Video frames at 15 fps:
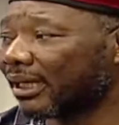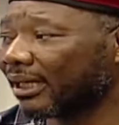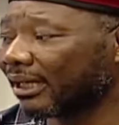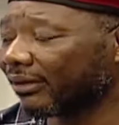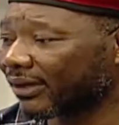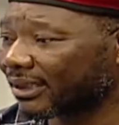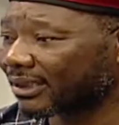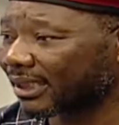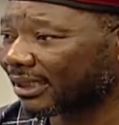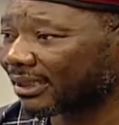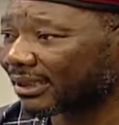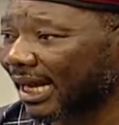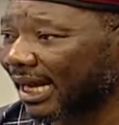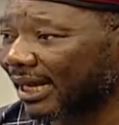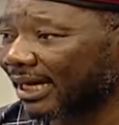friend saying
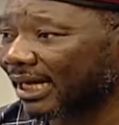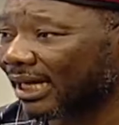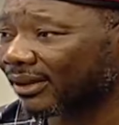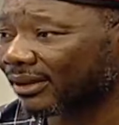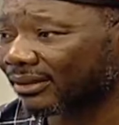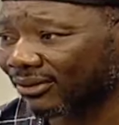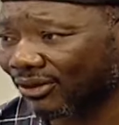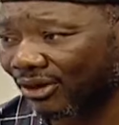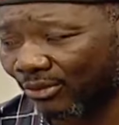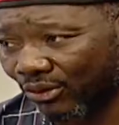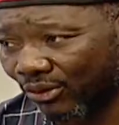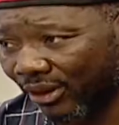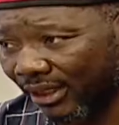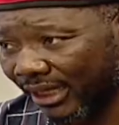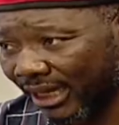psychiatric. No, I'm
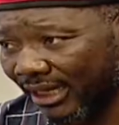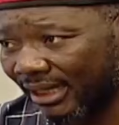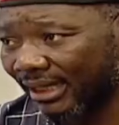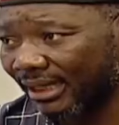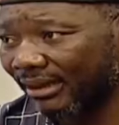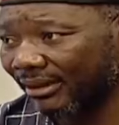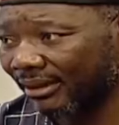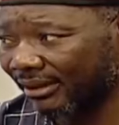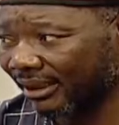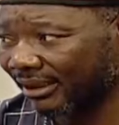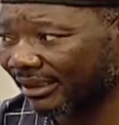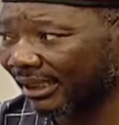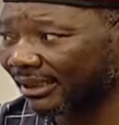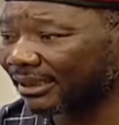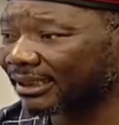here the
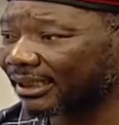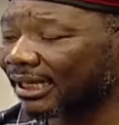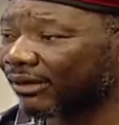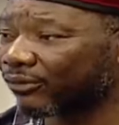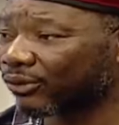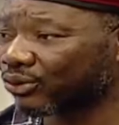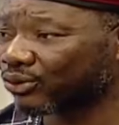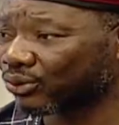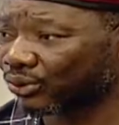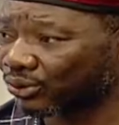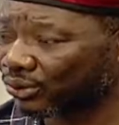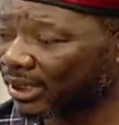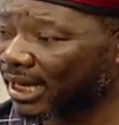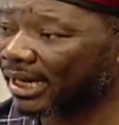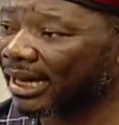sanity levels too,
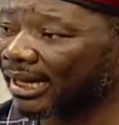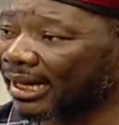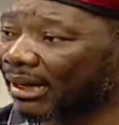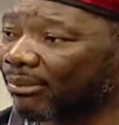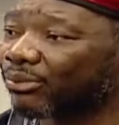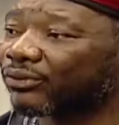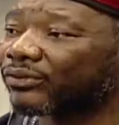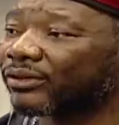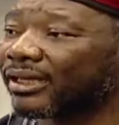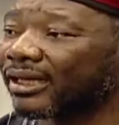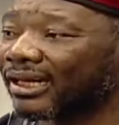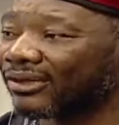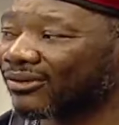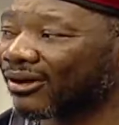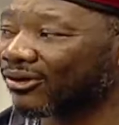so that I can prove to the
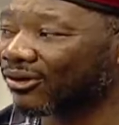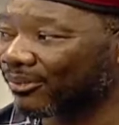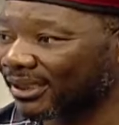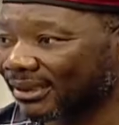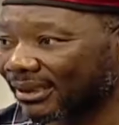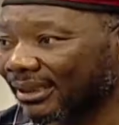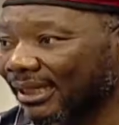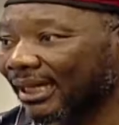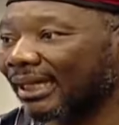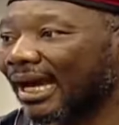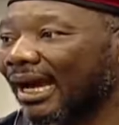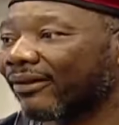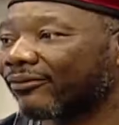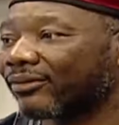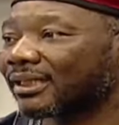Electoral Commission that
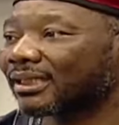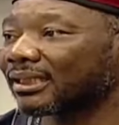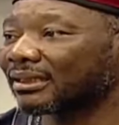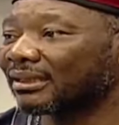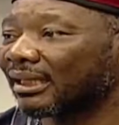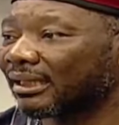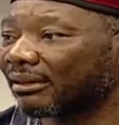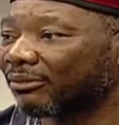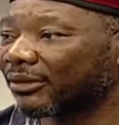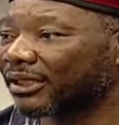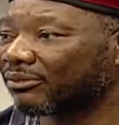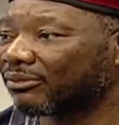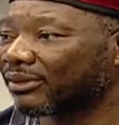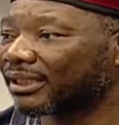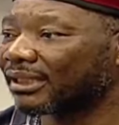I have
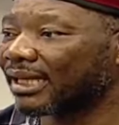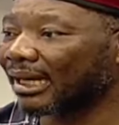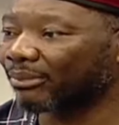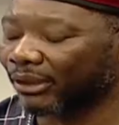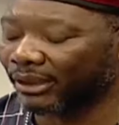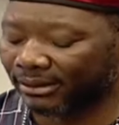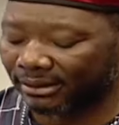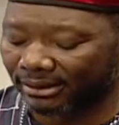reached that point.